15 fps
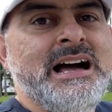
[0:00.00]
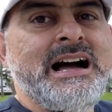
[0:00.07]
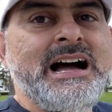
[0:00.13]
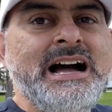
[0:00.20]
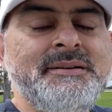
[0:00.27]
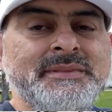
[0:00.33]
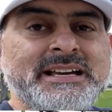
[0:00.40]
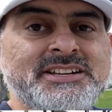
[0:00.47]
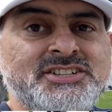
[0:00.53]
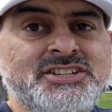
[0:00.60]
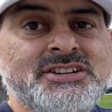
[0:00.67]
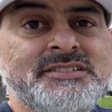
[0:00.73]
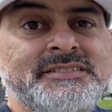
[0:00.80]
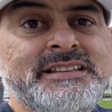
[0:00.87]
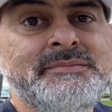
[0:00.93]
I'm not
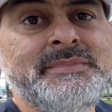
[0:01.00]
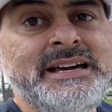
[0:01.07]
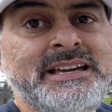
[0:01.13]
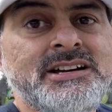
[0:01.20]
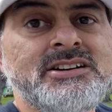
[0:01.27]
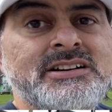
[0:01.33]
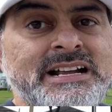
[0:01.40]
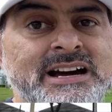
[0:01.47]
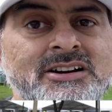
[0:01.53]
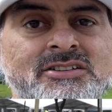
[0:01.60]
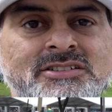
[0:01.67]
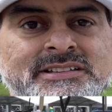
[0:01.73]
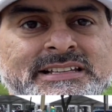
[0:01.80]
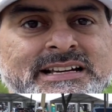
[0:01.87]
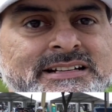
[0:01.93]
sure if the mic cut out
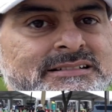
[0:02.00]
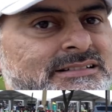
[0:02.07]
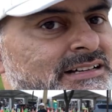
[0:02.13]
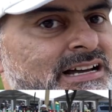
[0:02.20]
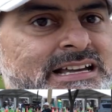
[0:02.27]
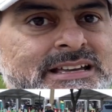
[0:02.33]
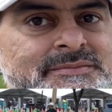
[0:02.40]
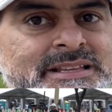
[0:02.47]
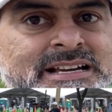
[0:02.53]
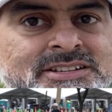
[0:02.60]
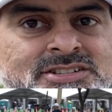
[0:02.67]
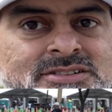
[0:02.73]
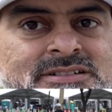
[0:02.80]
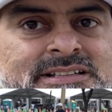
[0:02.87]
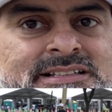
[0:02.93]
or not. I am not
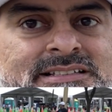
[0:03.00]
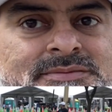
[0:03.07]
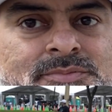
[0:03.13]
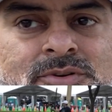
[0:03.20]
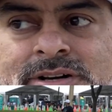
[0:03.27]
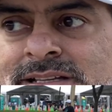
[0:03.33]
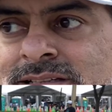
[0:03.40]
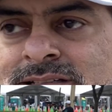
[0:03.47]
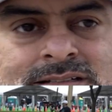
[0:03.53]
sure at this point.